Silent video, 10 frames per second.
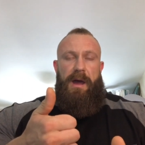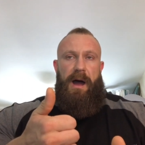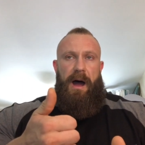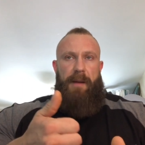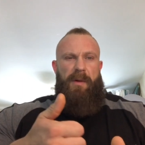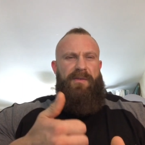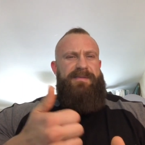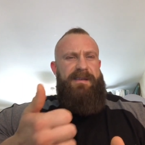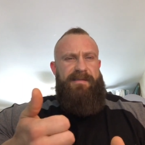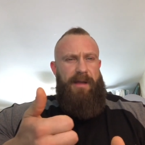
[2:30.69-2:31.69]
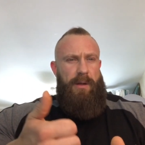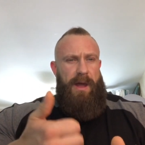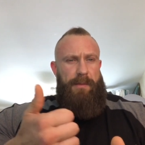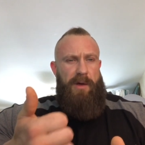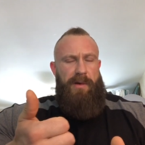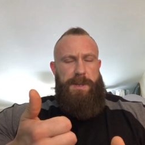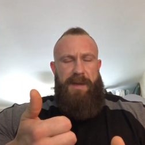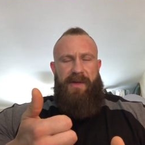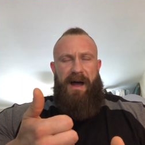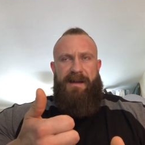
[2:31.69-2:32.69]
Um, obviously, slowly, I'm not
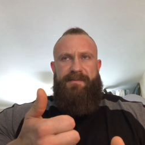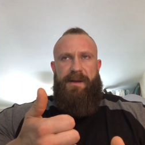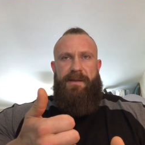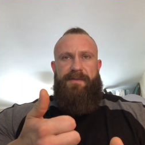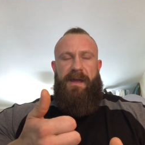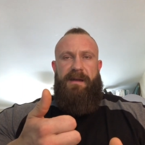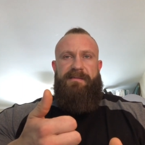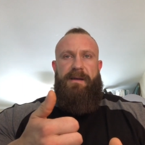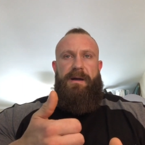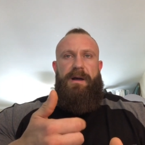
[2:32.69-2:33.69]
rushing that aspect of things.